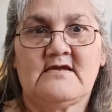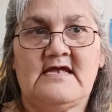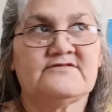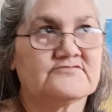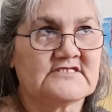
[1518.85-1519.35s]

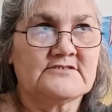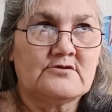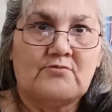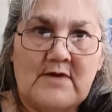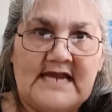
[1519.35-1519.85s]
And there was a
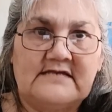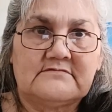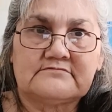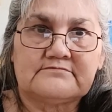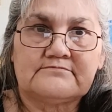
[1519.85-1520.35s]
little white,
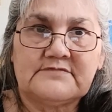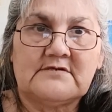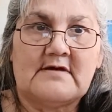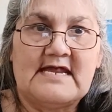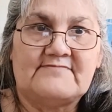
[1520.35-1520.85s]

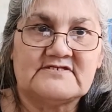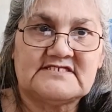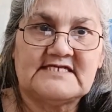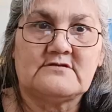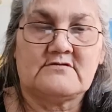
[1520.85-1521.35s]
I had the
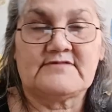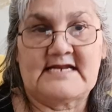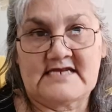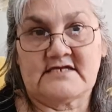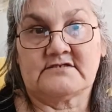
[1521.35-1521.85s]
signal that
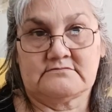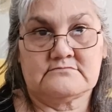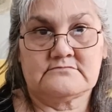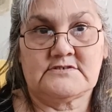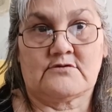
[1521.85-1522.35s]
I could,
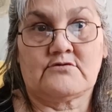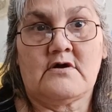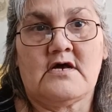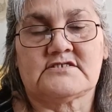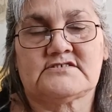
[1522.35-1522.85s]

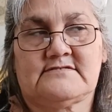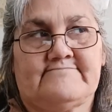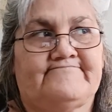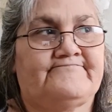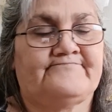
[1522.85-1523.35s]
cross.
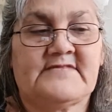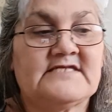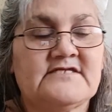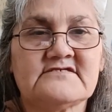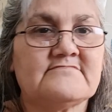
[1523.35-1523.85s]

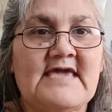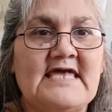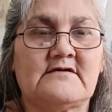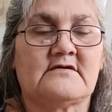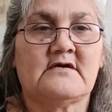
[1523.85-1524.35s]
It doesn't
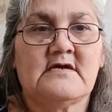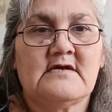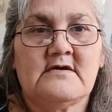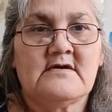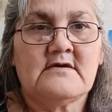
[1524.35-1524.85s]
matter.
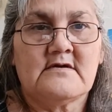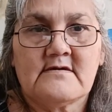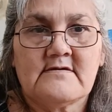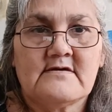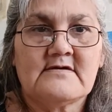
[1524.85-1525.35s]

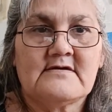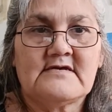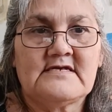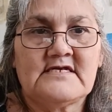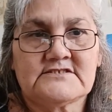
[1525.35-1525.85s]

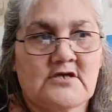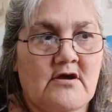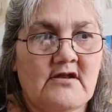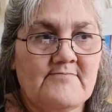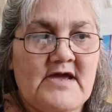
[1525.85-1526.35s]
It's
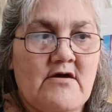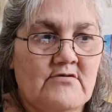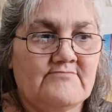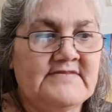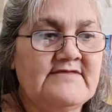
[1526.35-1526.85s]
all
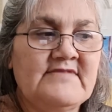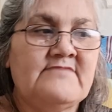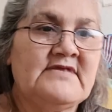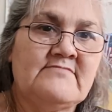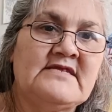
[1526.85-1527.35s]
about me, me,
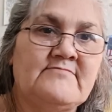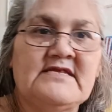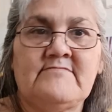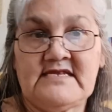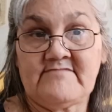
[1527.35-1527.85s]
me, me,
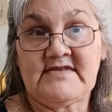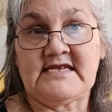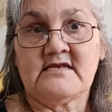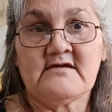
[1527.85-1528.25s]
me, me, me.